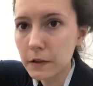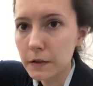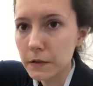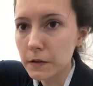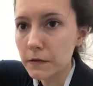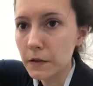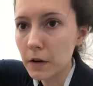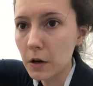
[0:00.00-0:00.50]
It's
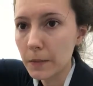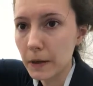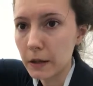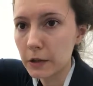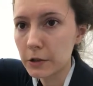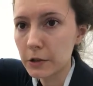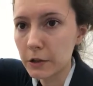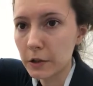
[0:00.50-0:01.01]
as far back
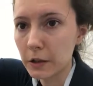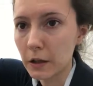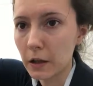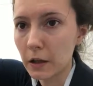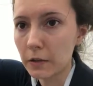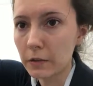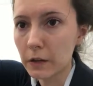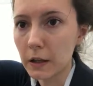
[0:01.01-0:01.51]
as you can
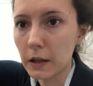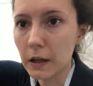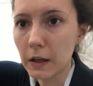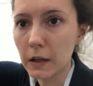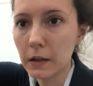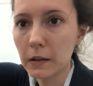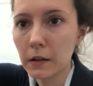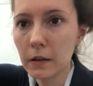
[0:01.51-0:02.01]
get
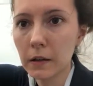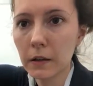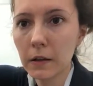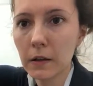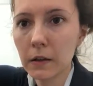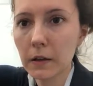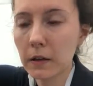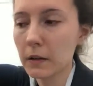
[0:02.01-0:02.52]
really.
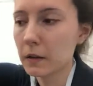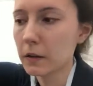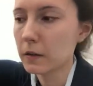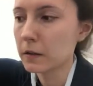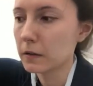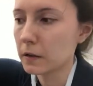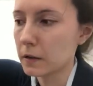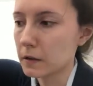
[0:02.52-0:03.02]

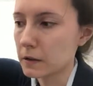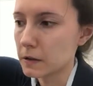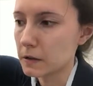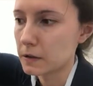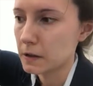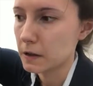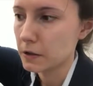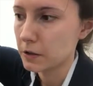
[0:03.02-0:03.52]
And as I
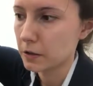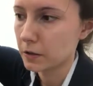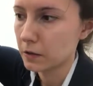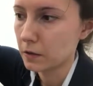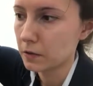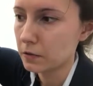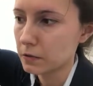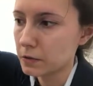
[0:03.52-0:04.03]
said, you can
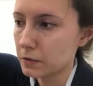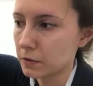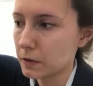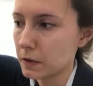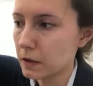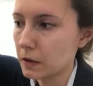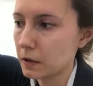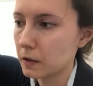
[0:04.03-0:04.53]
hold sort of
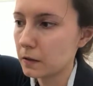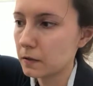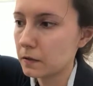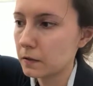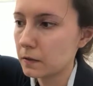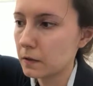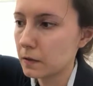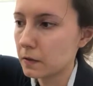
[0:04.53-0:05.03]
here
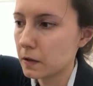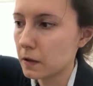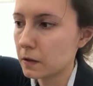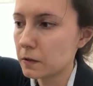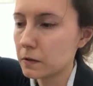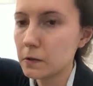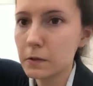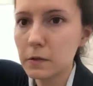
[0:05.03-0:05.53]
and
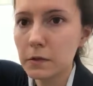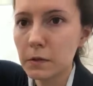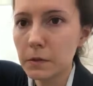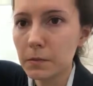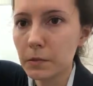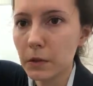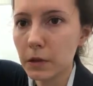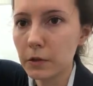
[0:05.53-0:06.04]
then
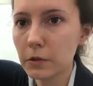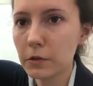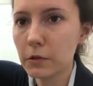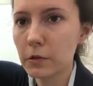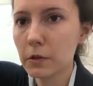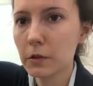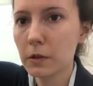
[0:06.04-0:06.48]
just brush.